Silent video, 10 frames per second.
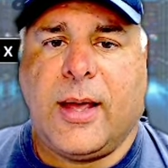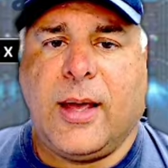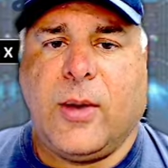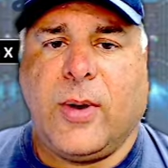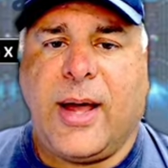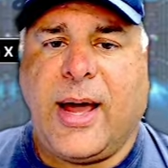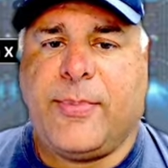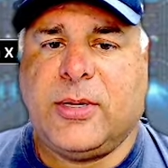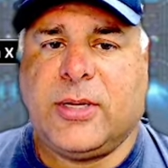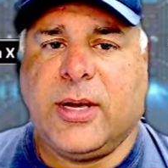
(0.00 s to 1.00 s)
And what
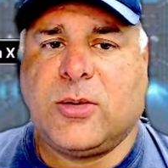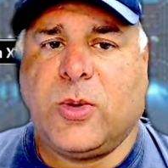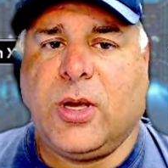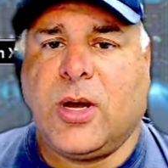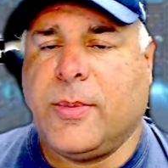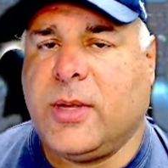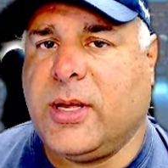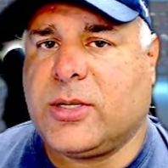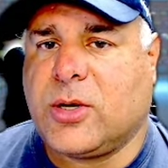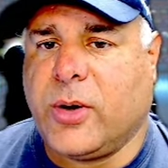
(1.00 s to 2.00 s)
happens is when you come to
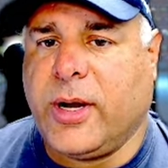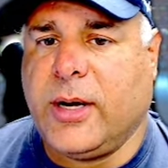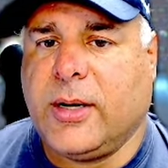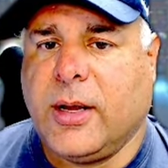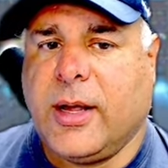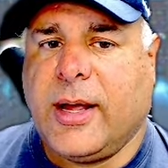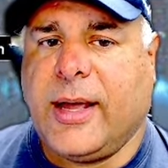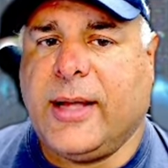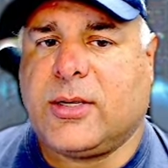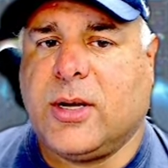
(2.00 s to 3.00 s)
this screen,
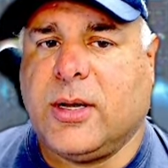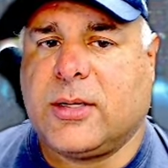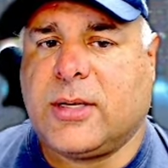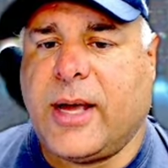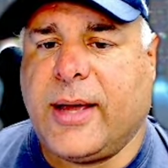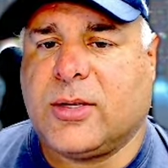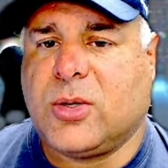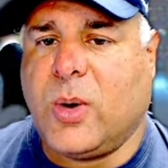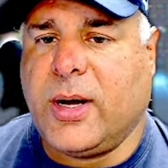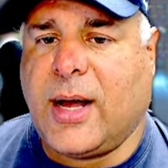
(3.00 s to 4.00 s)
it's going to say it's
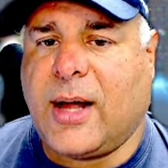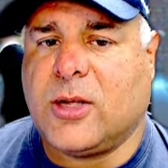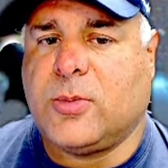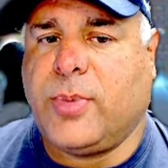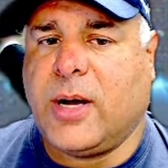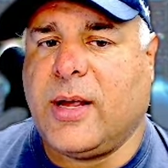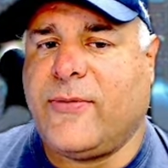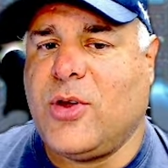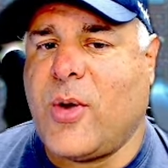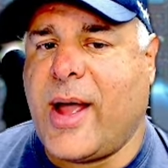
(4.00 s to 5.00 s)
$20, but if
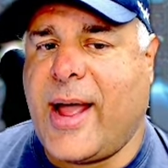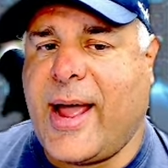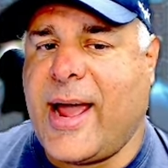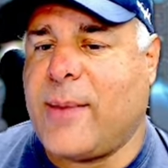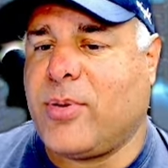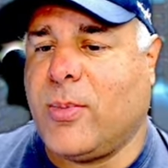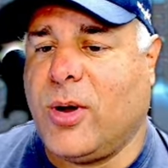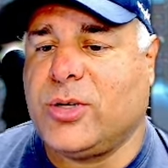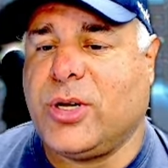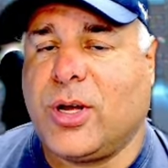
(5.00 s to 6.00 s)
you add
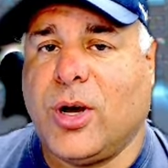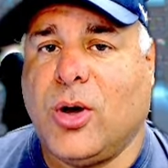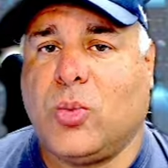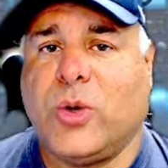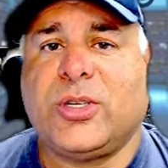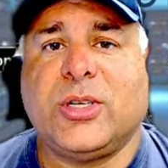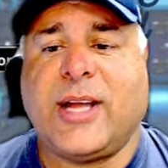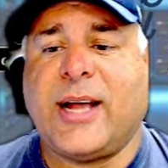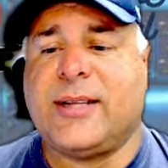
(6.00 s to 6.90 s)
promotion code, which is that